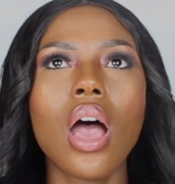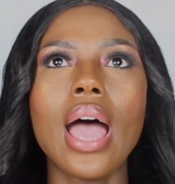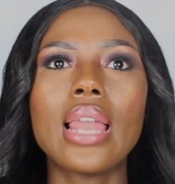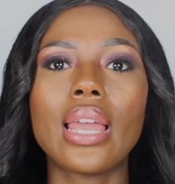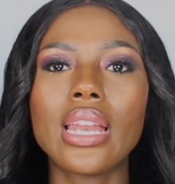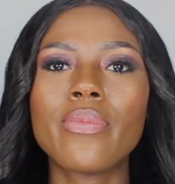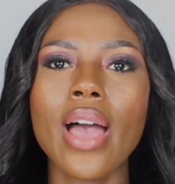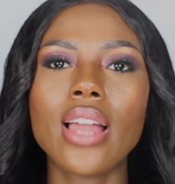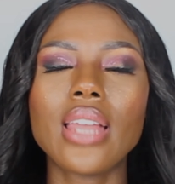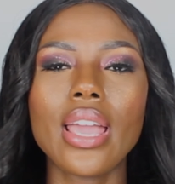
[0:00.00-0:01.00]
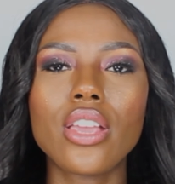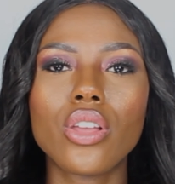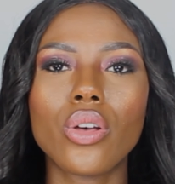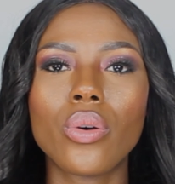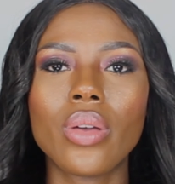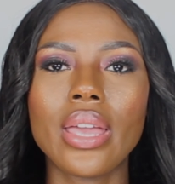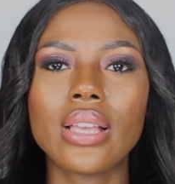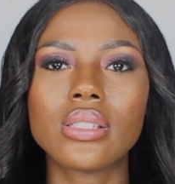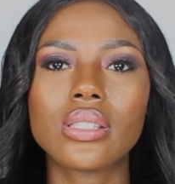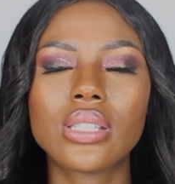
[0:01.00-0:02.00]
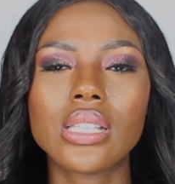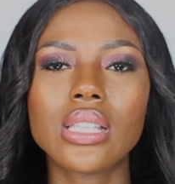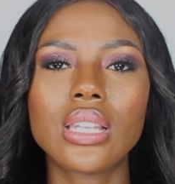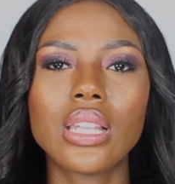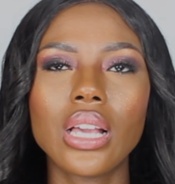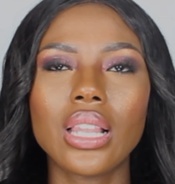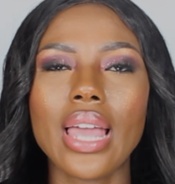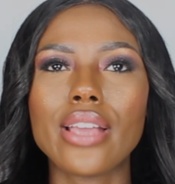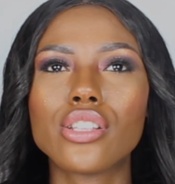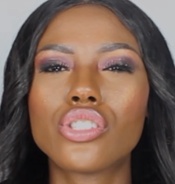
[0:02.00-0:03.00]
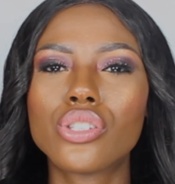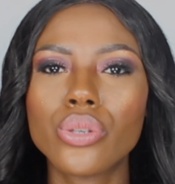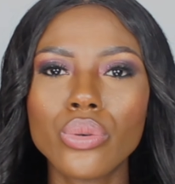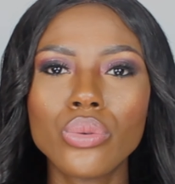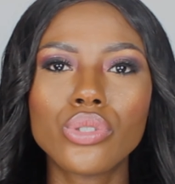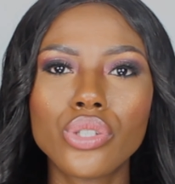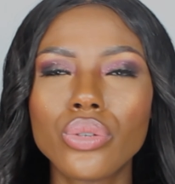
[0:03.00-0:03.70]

I like the fact that, you know, it doesn't look like too